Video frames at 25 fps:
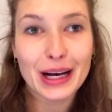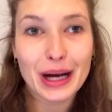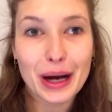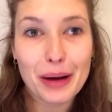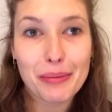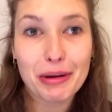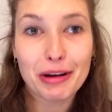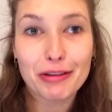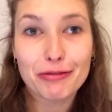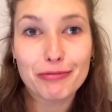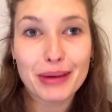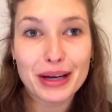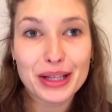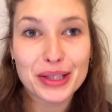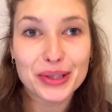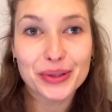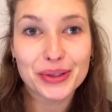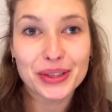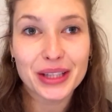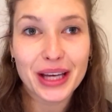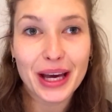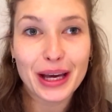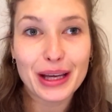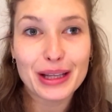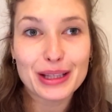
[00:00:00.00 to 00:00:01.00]
a couple of
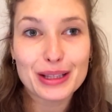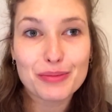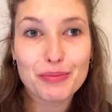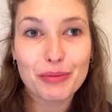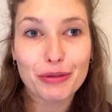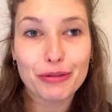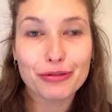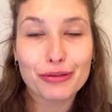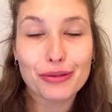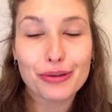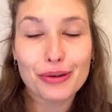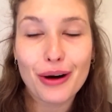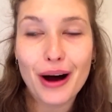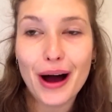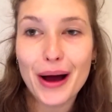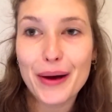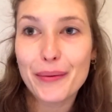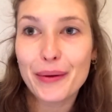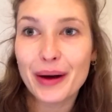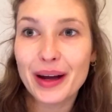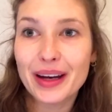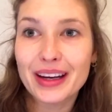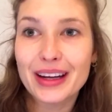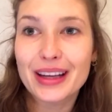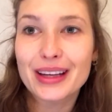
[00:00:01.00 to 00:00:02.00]
medjool dates before I
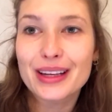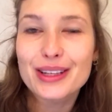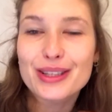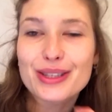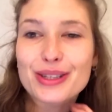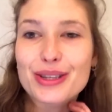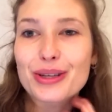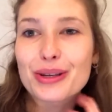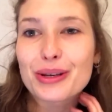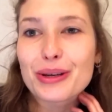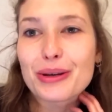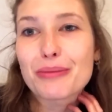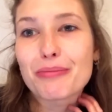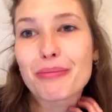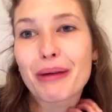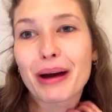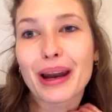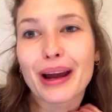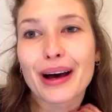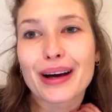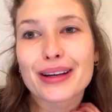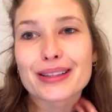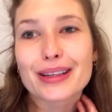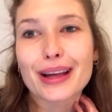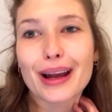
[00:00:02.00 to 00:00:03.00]
went into my
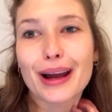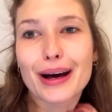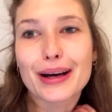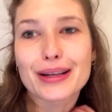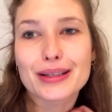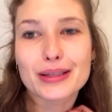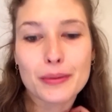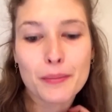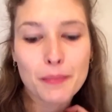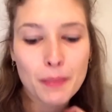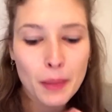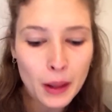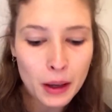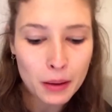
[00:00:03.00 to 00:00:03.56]
last class.